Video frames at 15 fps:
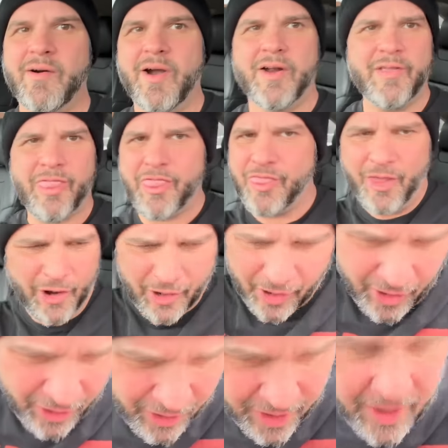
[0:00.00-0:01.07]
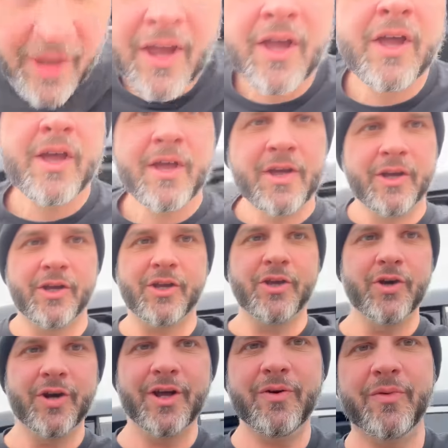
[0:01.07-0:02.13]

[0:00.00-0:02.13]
our third Goody